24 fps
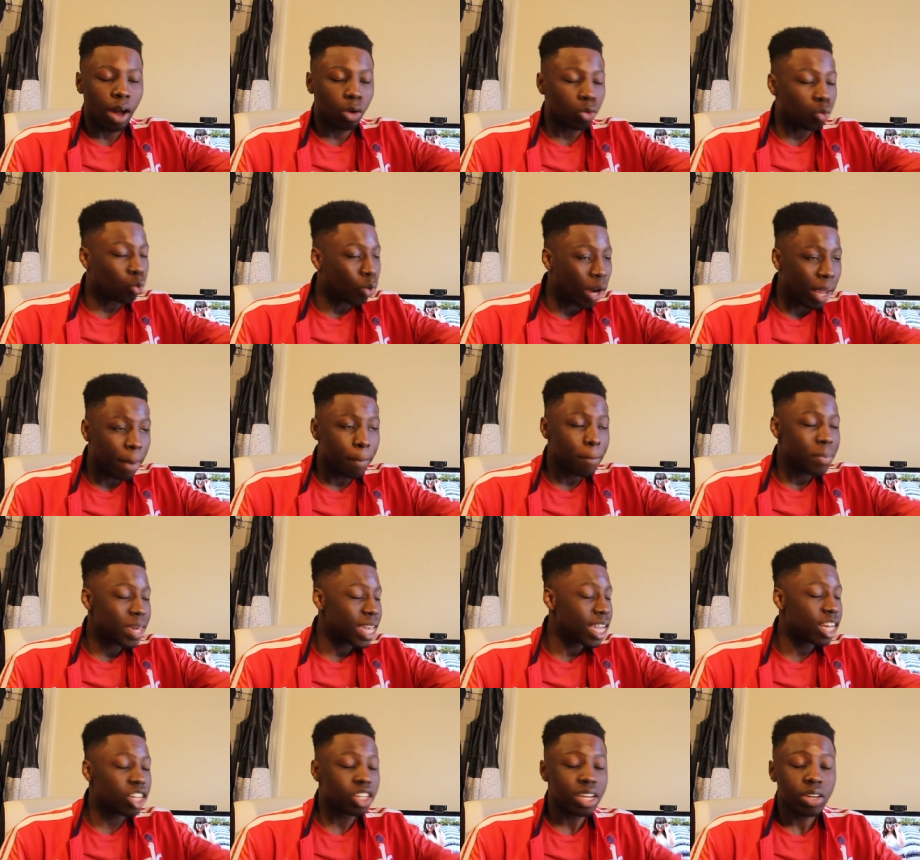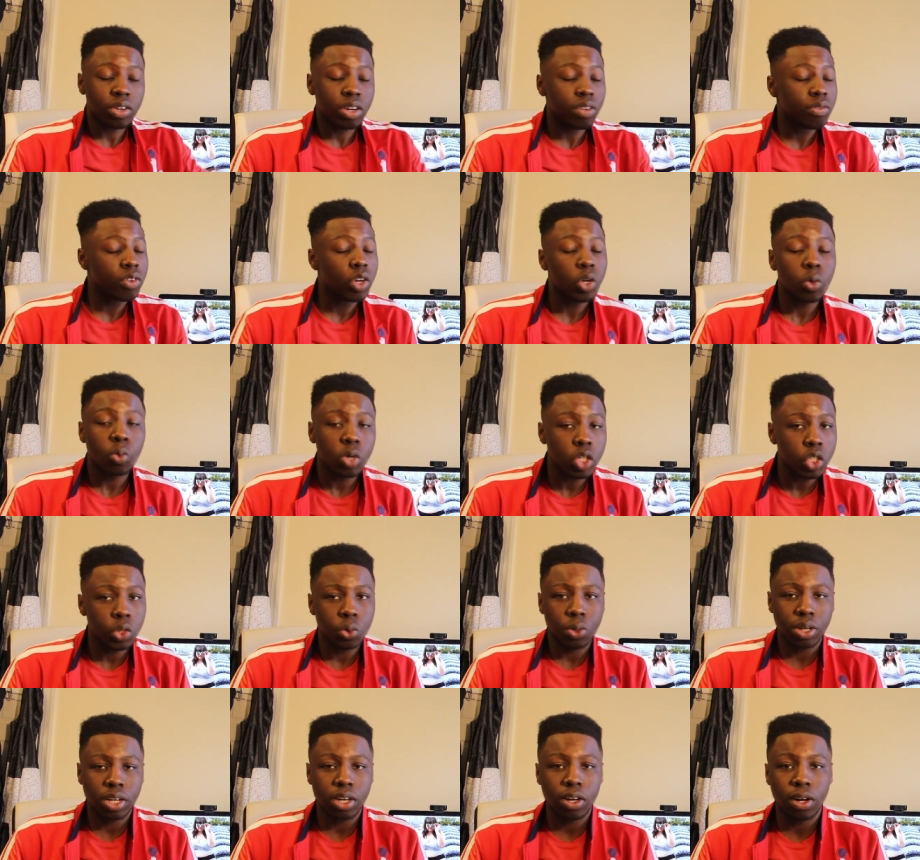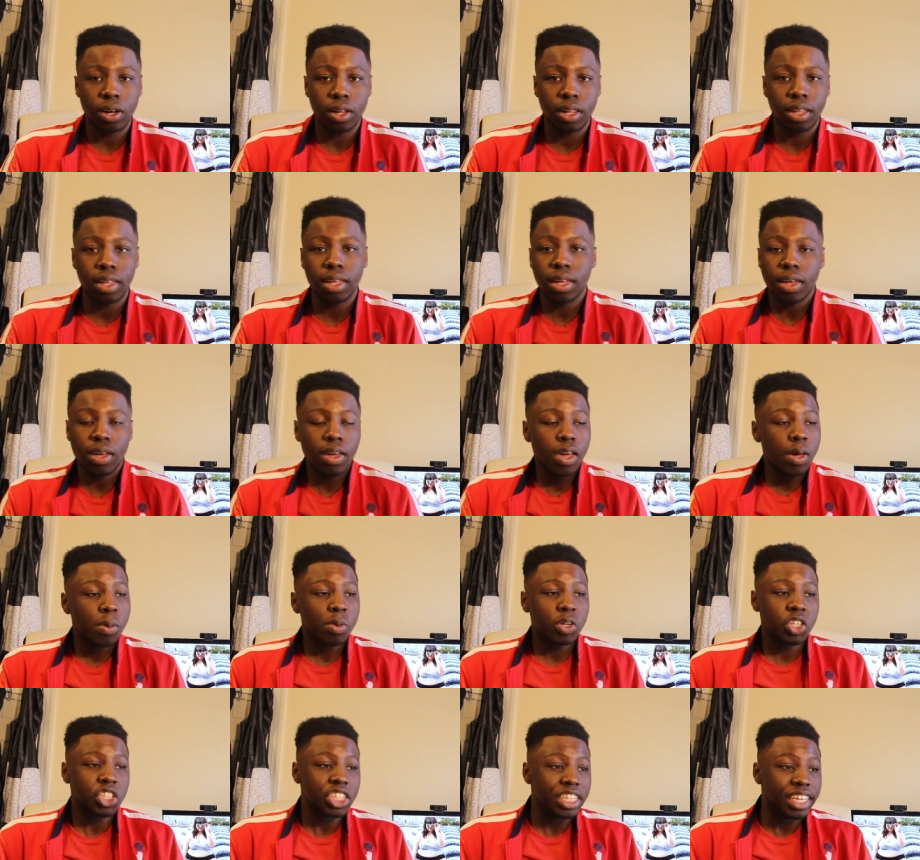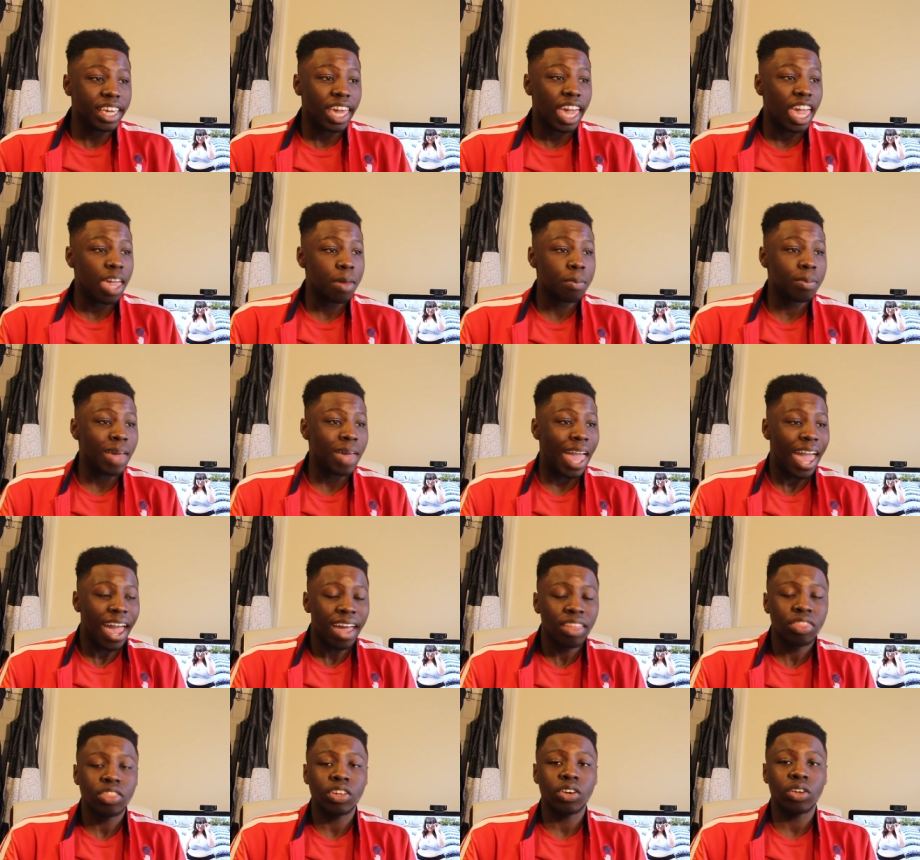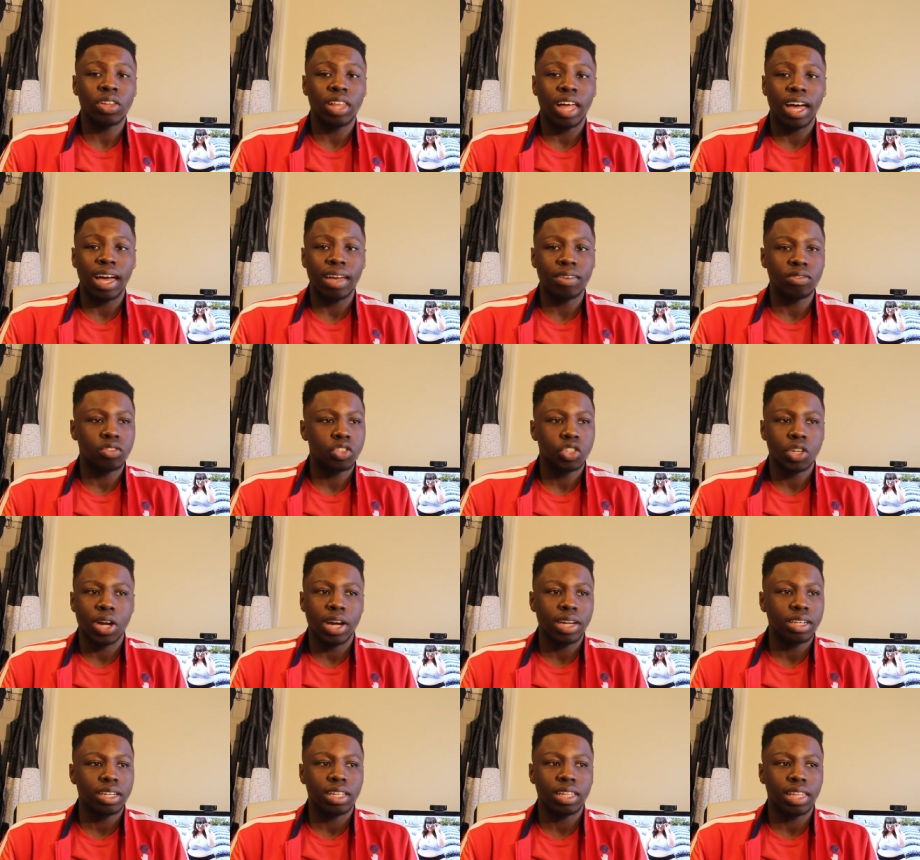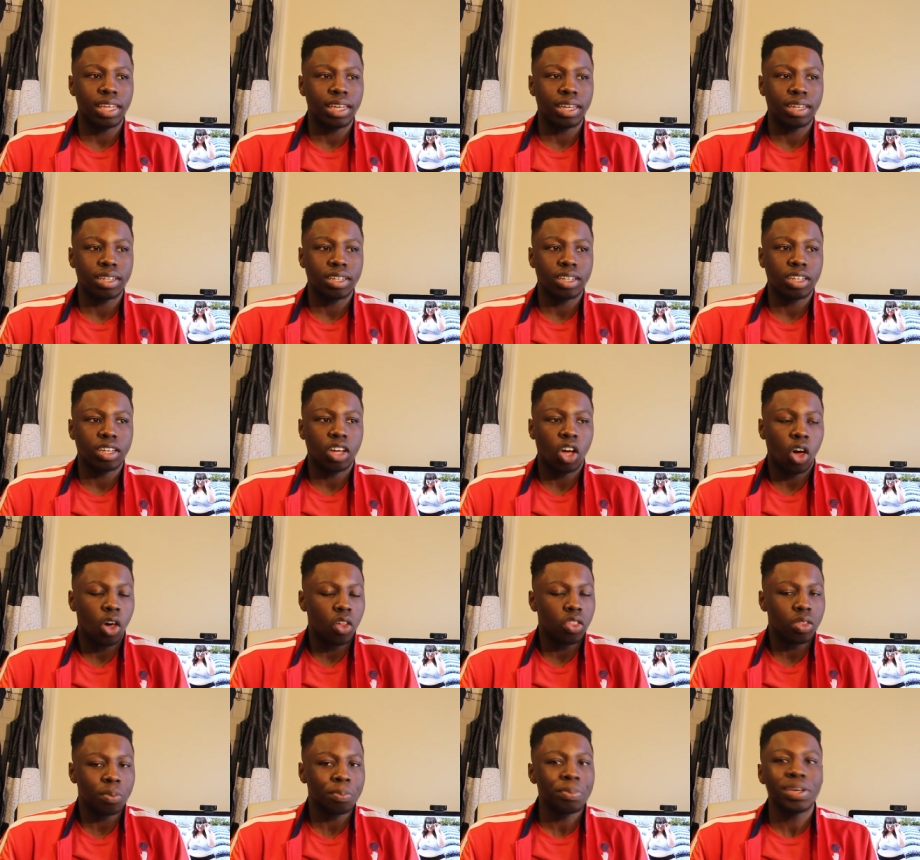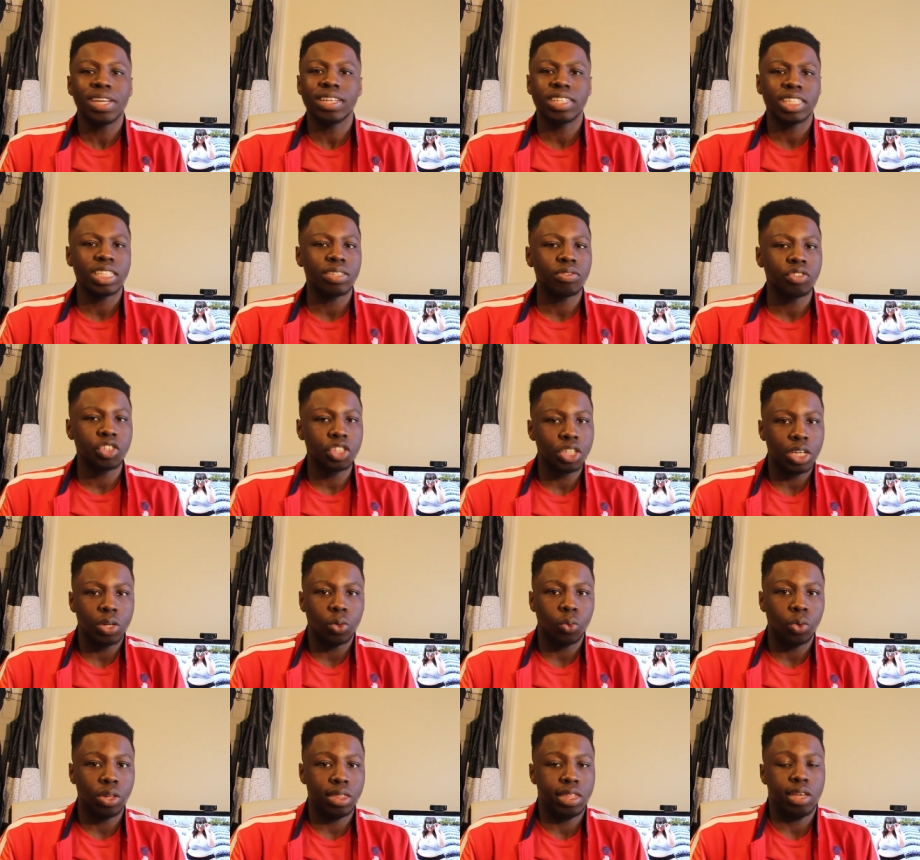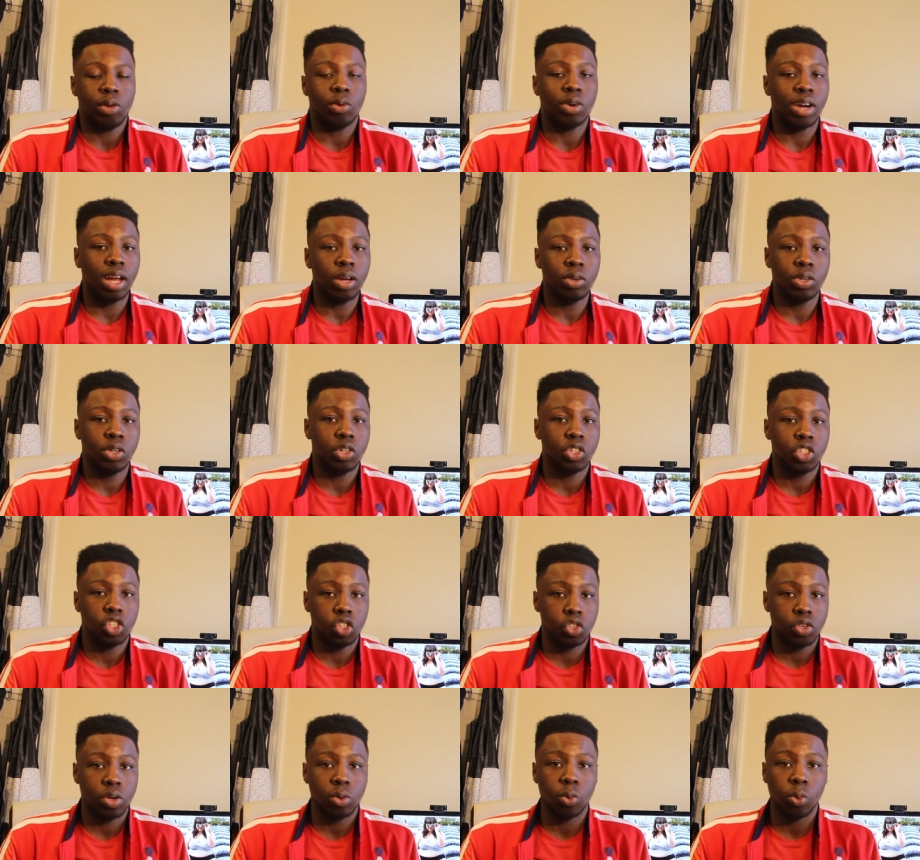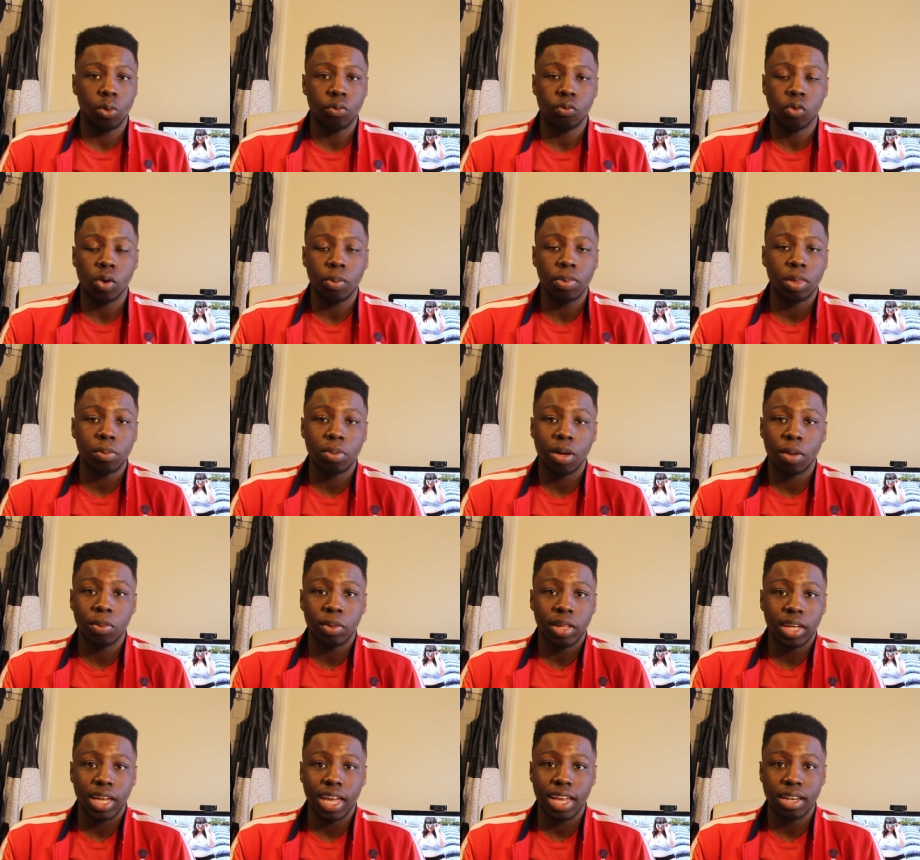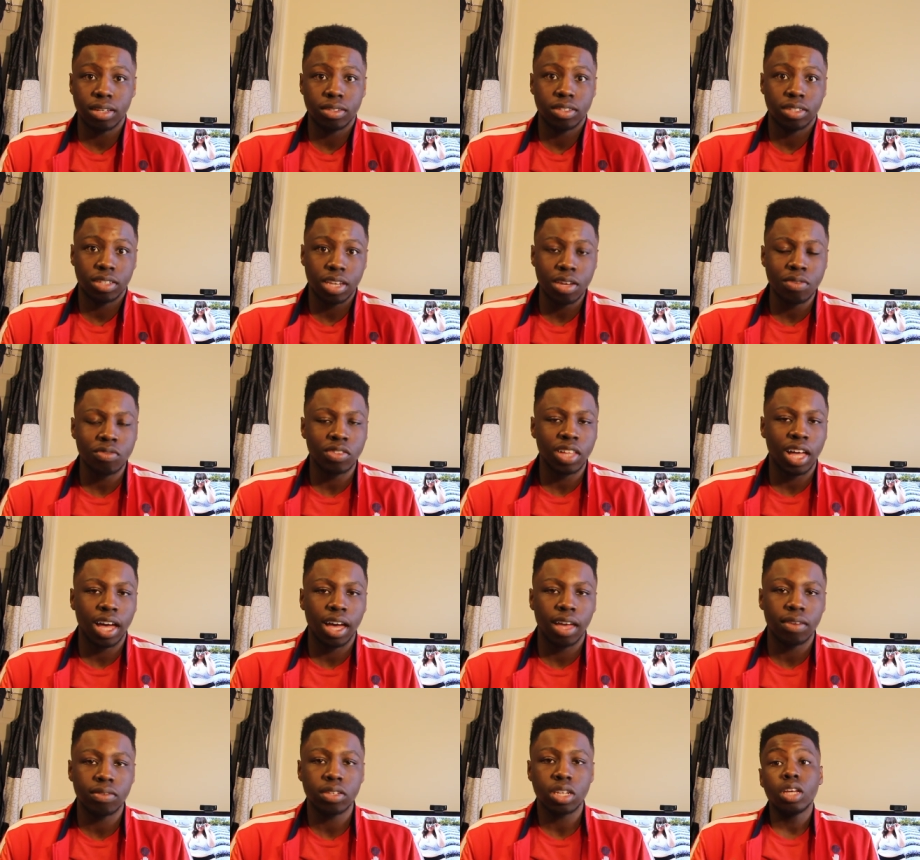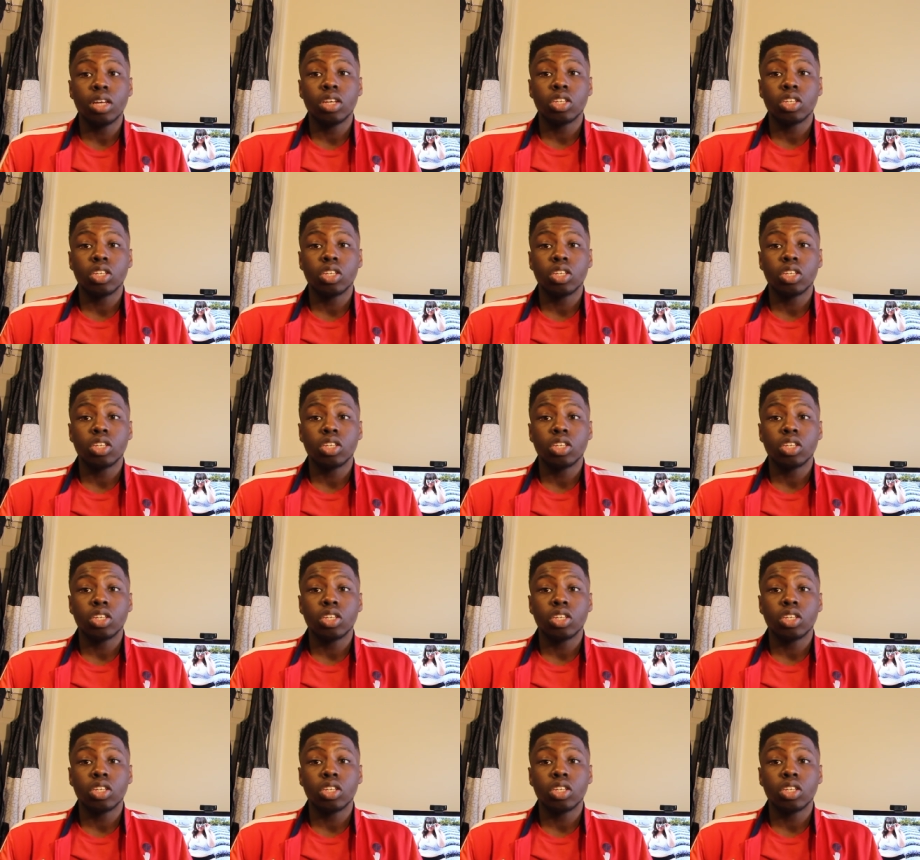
rampage, I don't even know what you want to call it, but she came at their lives trying to like call them pieces of when they were out here just trying to inform the public and save lives.